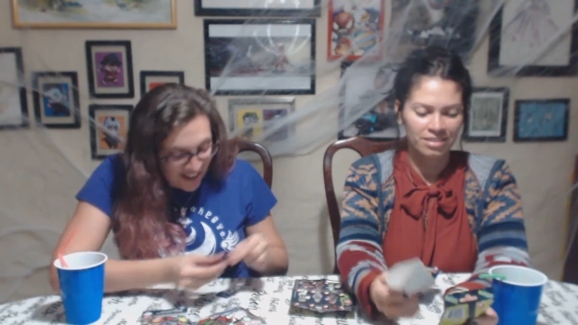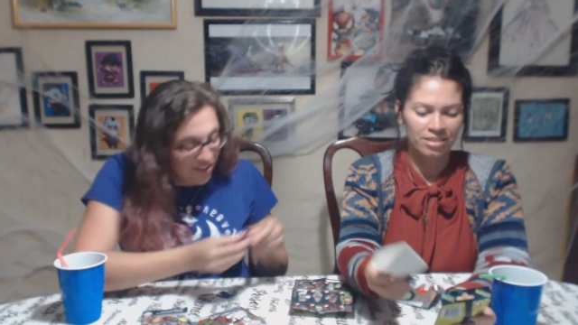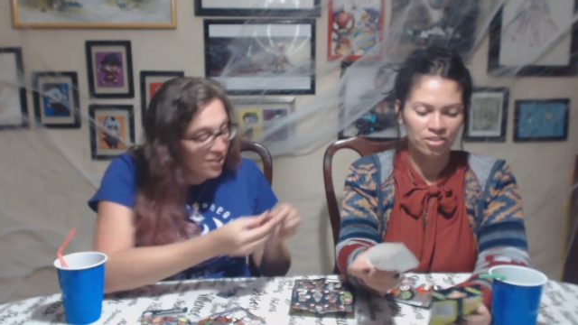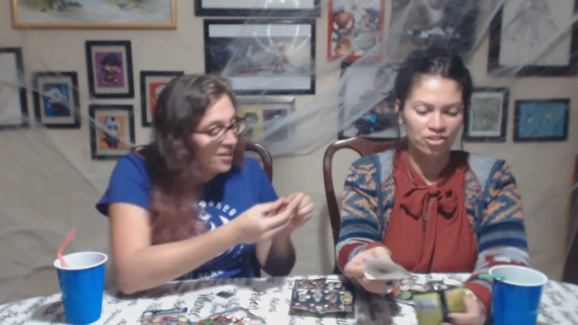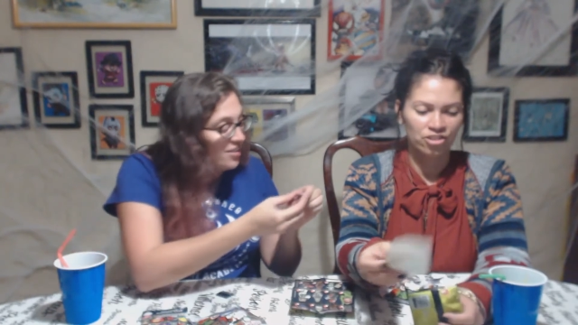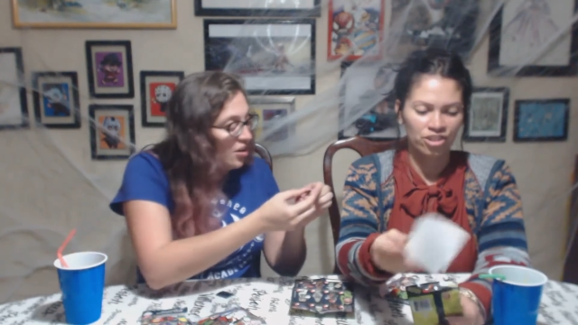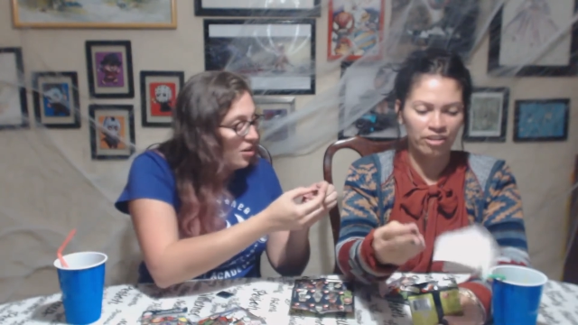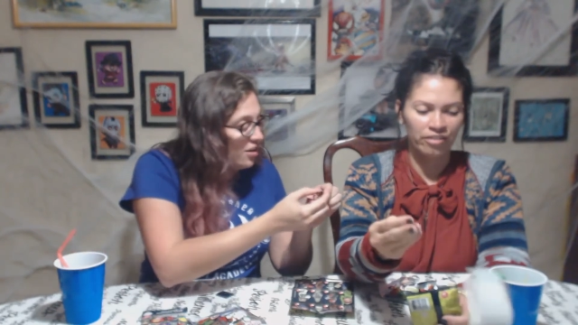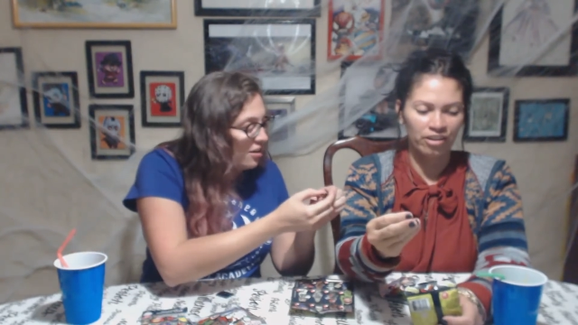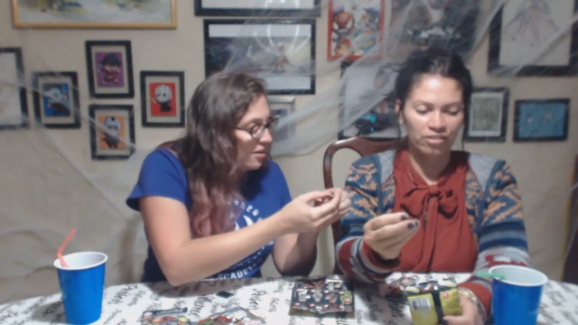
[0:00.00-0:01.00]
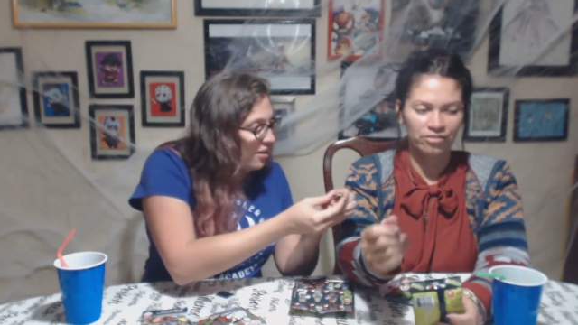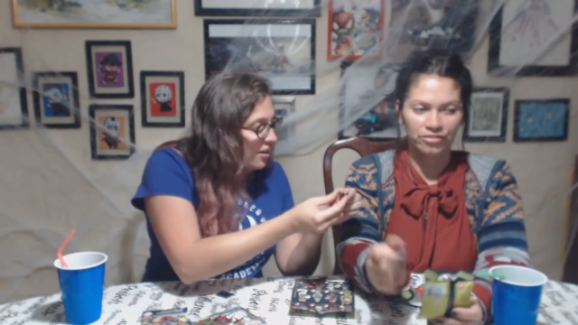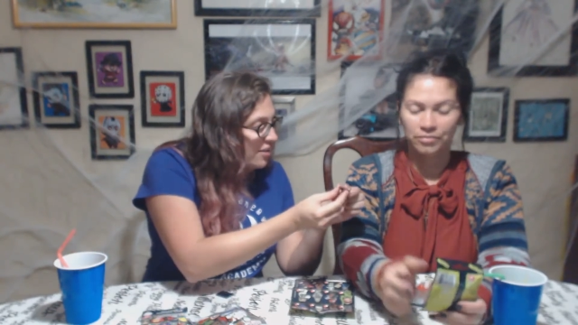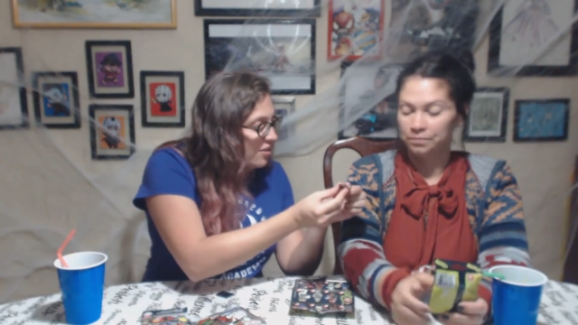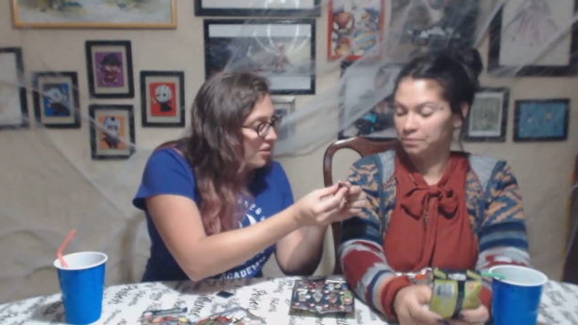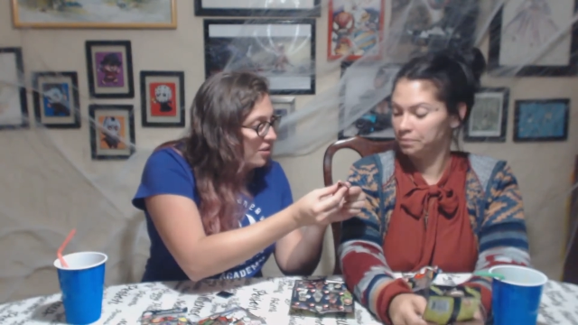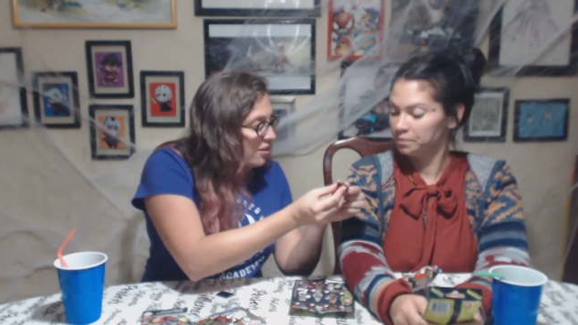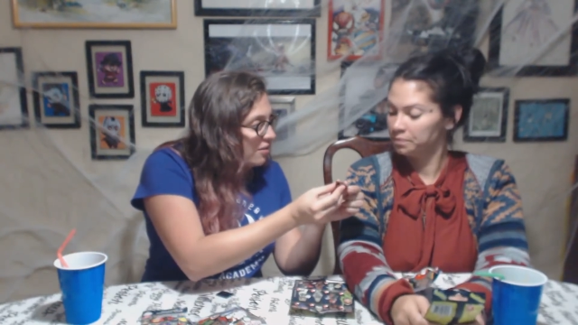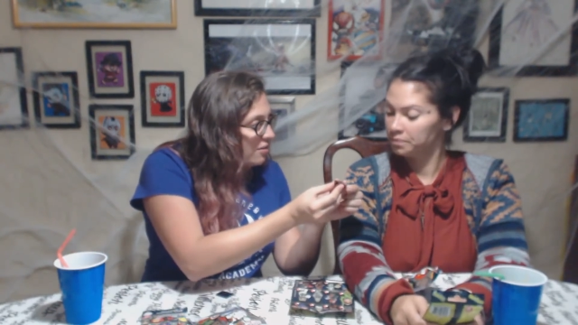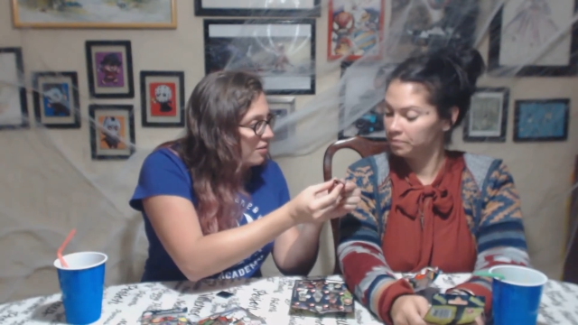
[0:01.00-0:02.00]
Speaker 1: Look at his hook. Shave it off. He has a
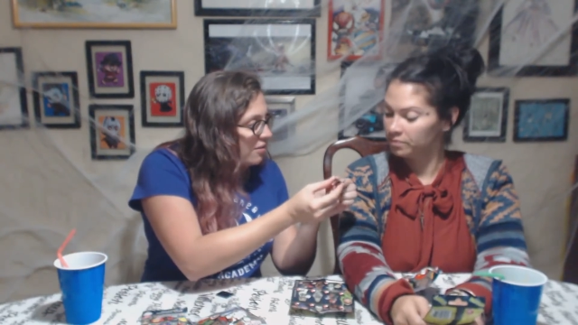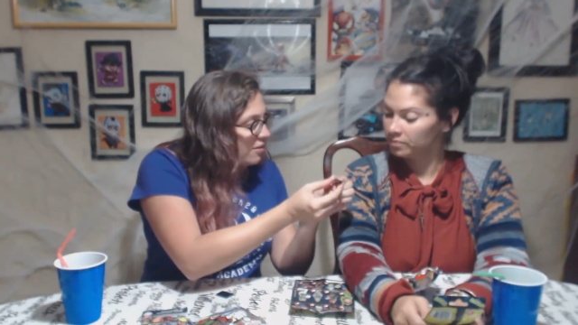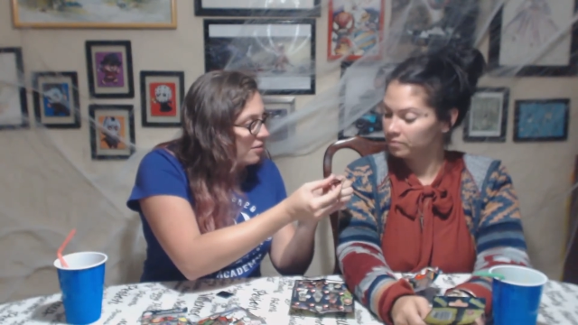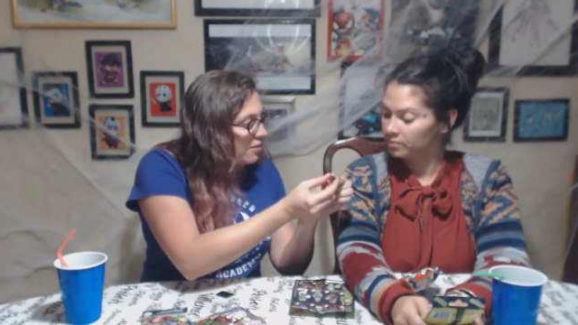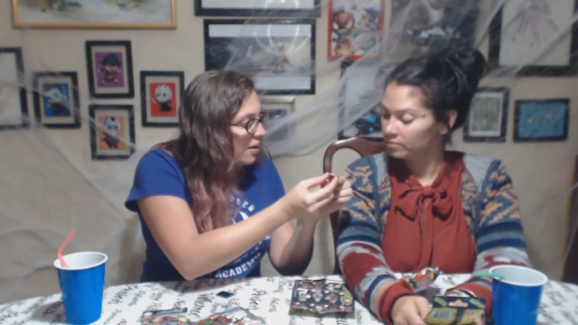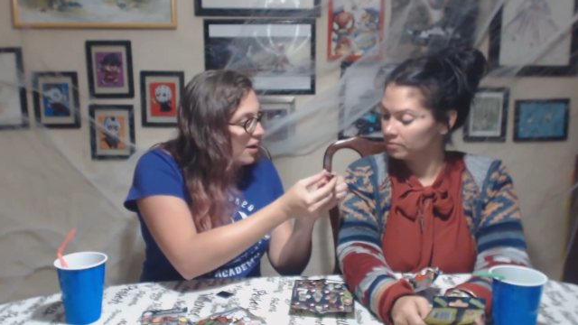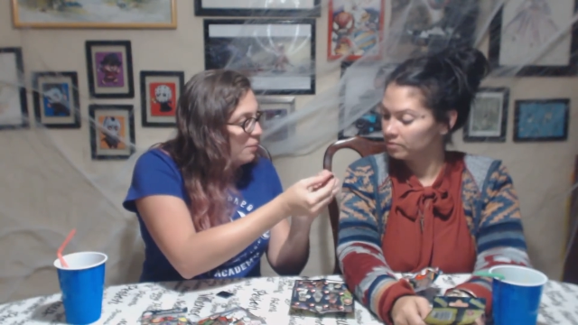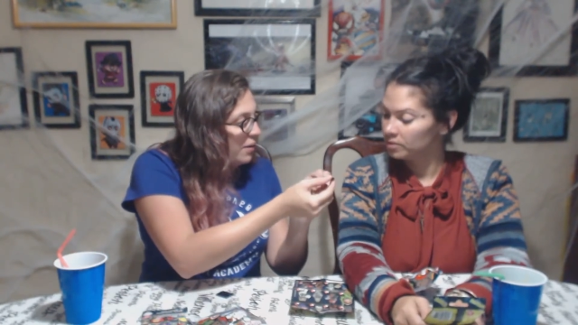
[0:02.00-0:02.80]
hook. And